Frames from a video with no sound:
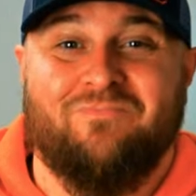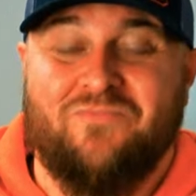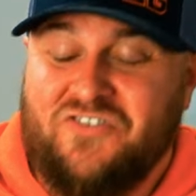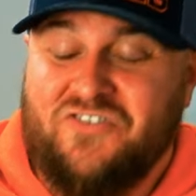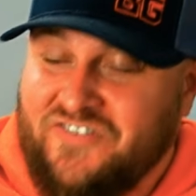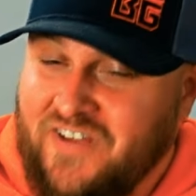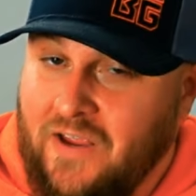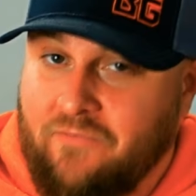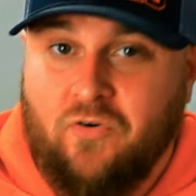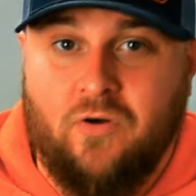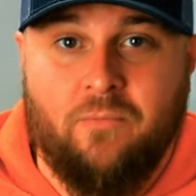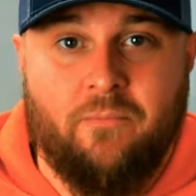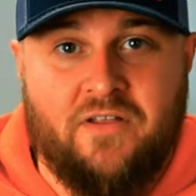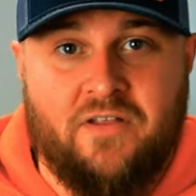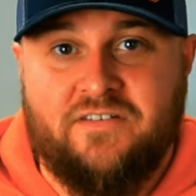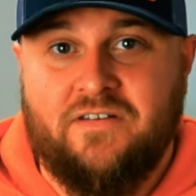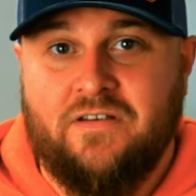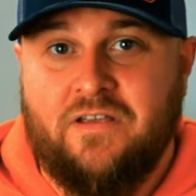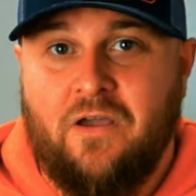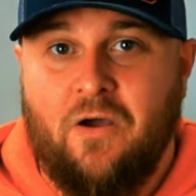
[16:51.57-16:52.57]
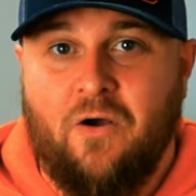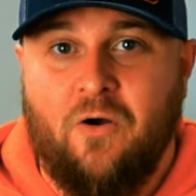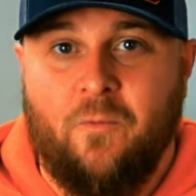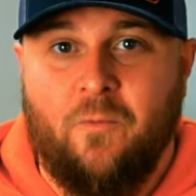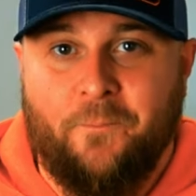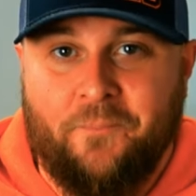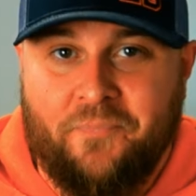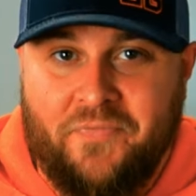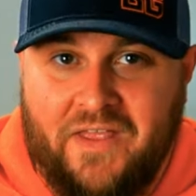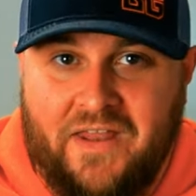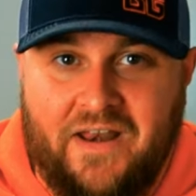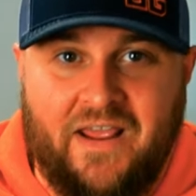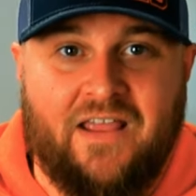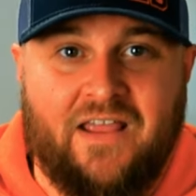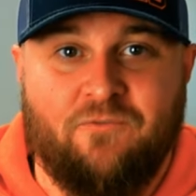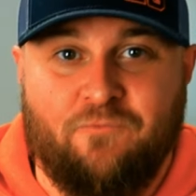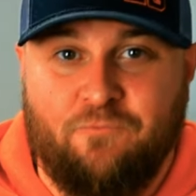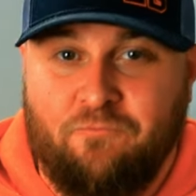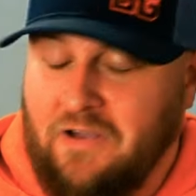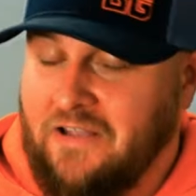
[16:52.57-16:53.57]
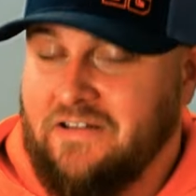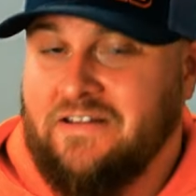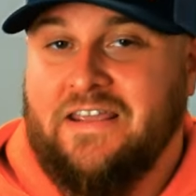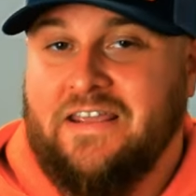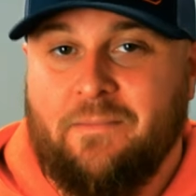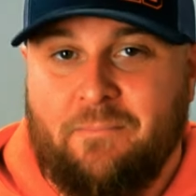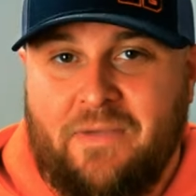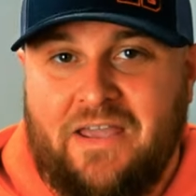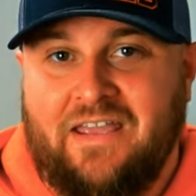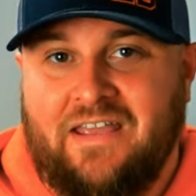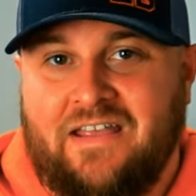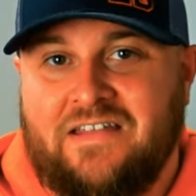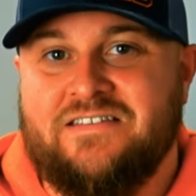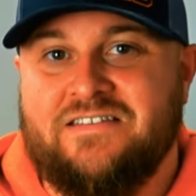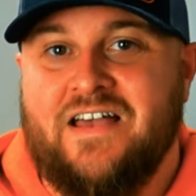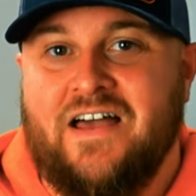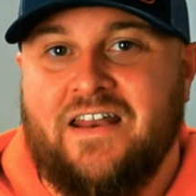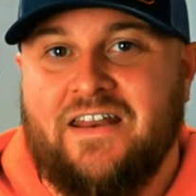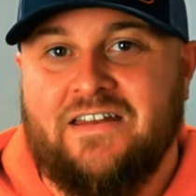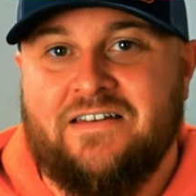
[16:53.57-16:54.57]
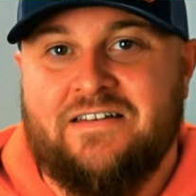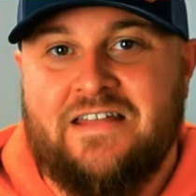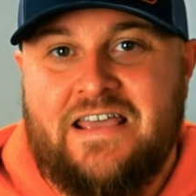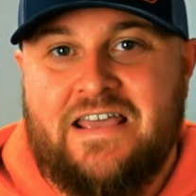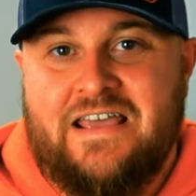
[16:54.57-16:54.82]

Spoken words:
several months ago, and I can finally get my hands on it.